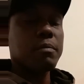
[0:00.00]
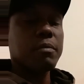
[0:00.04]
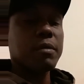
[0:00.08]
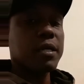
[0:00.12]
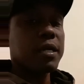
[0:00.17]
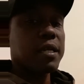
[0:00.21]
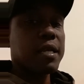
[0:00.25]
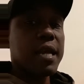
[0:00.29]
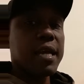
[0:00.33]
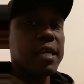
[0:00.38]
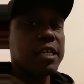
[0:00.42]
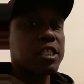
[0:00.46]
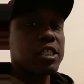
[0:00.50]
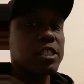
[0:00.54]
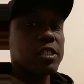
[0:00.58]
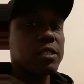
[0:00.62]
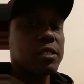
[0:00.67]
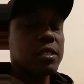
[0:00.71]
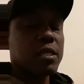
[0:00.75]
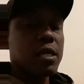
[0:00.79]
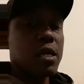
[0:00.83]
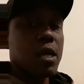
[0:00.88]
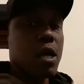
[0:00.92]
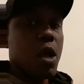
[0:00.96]
connection,
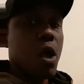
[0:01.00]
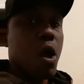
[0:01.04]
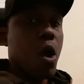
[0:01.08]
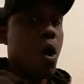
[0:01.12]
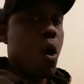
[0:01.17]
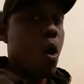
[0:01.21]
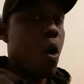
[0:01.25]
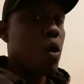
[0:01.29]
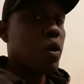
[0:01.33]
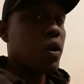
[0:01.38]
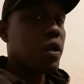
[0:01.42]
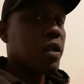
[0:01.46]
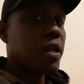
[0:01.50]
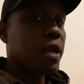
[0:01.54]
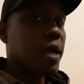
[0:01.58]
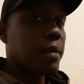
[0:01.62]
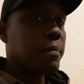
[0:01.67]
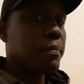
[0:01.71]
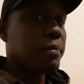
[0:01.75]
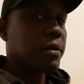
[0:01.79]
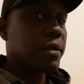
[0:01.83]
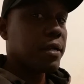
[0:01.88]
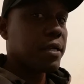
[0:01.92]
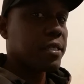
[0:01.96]
all of that
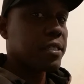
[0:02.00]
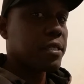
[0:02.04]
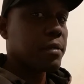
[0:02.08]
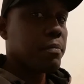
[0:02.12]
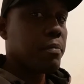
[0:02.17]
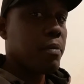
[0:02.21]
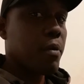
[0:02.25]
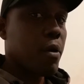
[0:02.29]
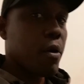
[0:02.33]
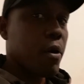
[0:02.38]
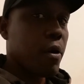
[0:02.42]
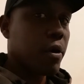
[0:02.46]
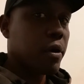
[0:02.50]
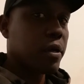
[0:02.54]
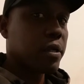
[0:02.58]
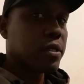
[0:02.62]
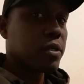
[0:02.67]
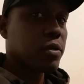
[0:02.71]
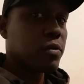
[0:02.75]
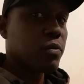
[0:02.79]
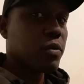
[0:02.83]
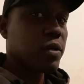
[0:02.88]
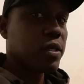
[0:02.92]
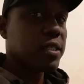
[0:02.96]
plays a part
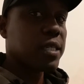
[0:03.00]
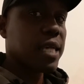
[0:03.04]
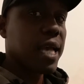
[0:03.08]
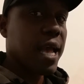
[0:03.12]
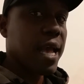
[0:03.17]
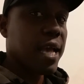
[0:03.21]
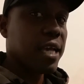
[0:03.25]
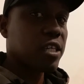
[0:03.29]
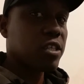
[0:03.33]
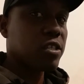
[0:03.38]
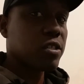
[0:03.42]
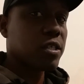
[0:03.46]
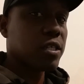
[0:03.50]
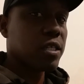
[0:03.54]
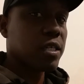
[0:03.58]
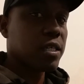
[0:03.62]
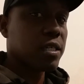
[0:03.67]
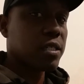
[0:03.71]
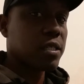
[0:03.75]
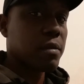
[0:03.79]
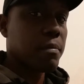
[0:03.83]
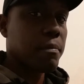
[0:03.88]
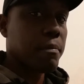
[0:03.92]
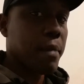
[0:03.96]
to what's actually
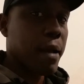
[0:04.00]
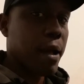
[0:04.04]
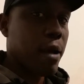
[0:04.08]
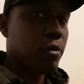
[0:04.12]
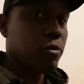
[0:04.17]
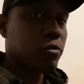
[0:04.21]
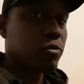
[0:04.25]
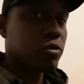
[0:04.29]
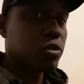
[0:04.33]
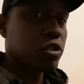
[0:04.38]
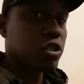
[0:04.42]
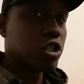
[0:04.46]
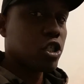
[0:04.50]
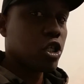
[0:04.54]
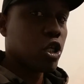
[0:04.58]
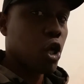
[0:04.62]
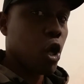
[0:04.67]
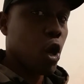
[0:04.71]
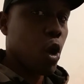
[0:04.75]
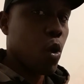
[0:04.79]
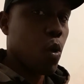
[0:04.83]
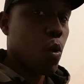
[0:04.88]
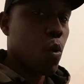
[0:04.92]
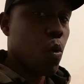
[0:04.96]
is about to
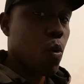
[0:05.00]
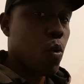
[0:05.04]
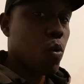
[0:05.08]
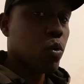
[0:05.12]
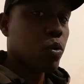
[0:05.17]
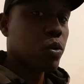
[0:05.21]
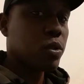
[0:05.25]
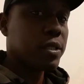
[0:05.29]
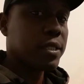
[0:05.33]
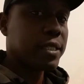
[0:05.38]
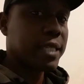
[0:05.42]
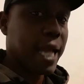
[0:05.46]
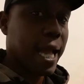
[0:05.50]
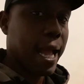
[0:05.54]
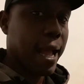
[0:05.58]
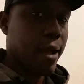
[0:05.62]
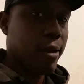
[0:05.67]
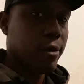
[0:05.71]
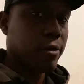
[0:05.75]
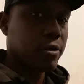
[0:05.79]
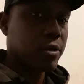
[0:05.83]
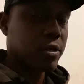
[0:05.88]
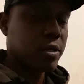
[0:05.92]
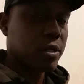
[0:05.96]
go
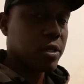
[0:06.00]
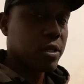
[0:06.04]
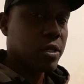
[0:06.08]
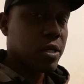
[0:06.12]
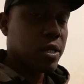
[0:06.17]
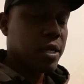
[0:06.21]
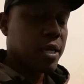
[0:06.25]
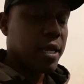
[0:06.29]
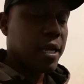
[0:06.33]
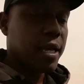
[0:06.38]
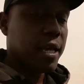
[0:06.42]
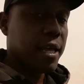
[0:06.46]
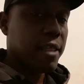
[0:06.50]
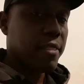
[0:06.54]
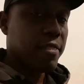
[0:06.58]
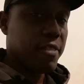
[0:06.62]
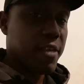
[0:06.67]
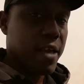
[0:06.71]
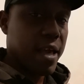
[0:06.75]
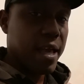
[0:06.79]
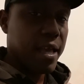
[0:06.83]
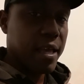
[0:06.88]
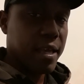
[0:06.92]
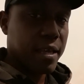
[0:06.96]
down. And
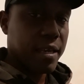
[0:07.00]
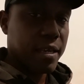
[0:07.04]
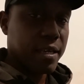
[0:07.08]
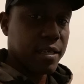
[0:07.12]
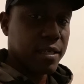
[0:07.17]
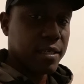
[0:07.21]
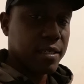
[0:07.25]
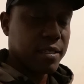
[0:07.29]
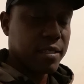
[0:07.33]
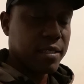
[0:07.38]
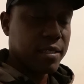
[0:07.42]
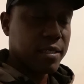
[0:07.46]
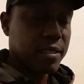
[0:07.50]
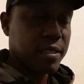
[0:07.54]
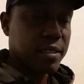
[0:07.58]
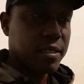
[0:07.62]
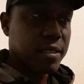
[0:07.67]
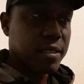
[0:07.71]
that is,